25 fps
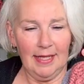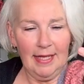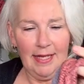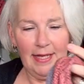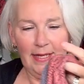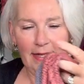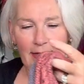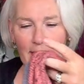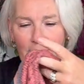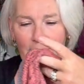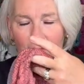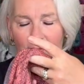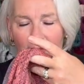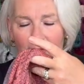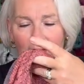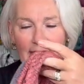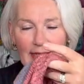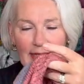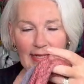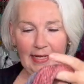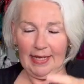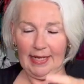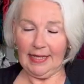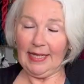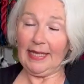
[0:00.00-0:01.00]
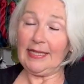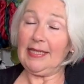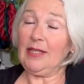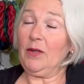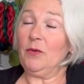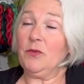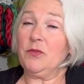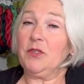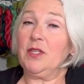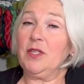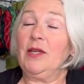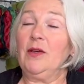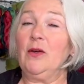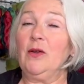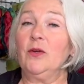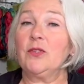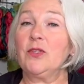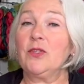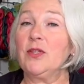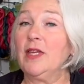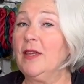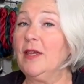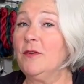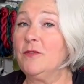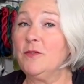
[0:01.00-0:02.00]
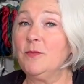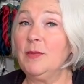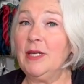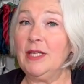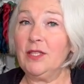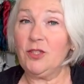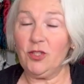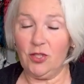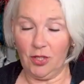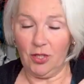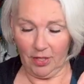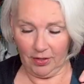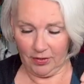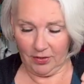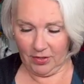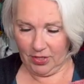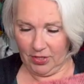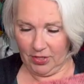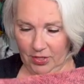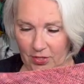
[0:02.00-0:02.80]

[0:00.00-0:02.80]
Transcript: And that also gives me a chance